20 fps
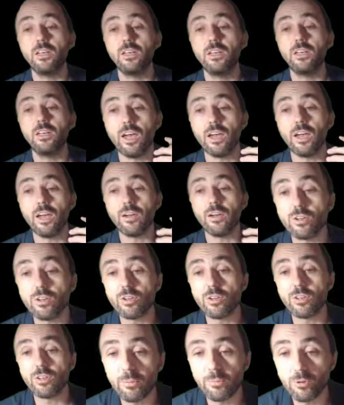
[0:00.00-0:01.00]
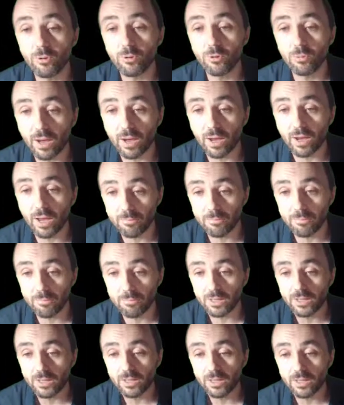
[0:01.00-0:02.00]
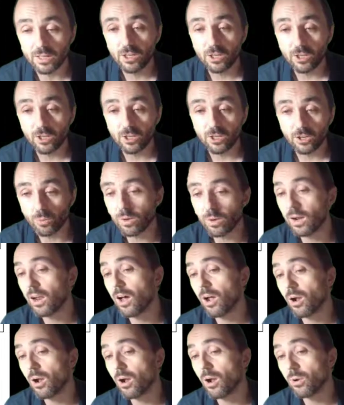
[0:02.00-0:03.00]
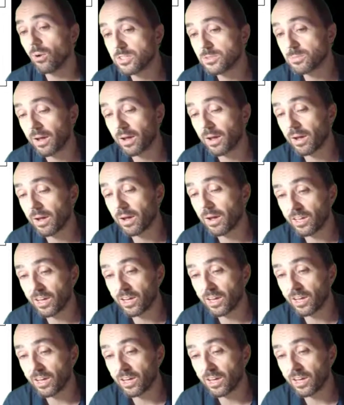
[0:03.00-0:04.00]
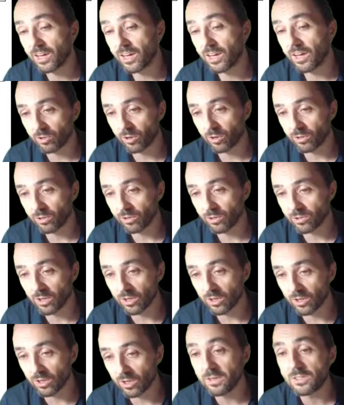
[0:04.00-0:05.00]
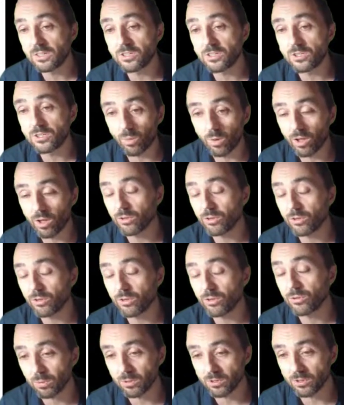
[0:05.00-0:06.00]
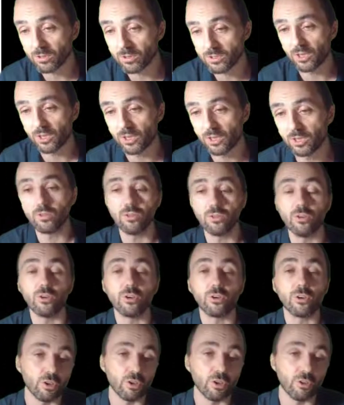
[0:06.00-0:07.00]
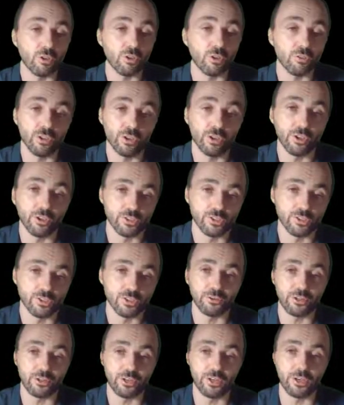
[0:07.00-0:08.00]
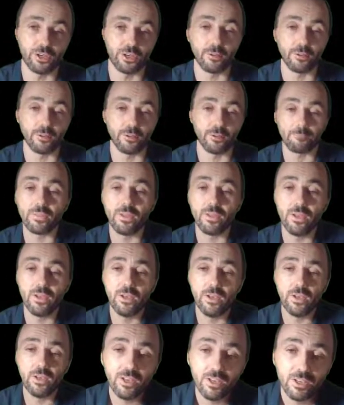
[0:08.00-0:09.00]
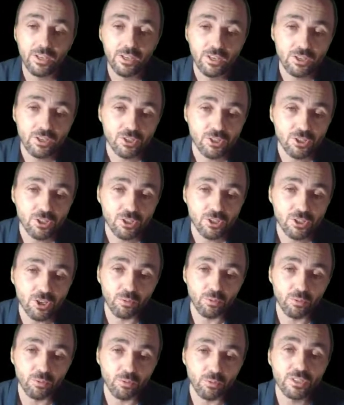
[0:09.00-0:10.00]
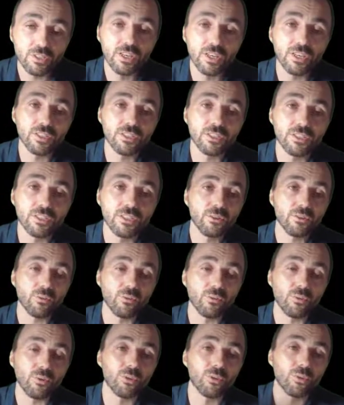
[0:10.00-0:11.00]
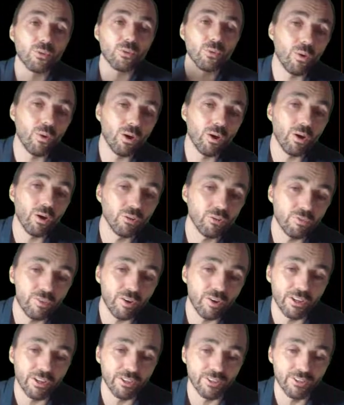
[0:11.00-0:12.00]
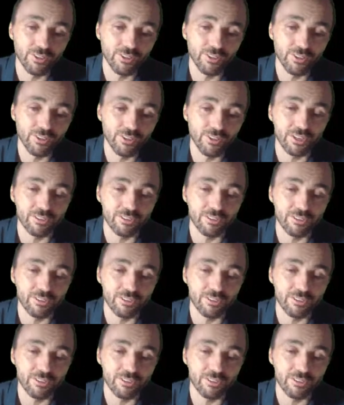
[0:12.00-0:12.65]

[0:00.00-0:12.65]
every time you buy AB, you will always buy EF after. So that means 100% the confidence. Okay. So this is what we want to find. Okay.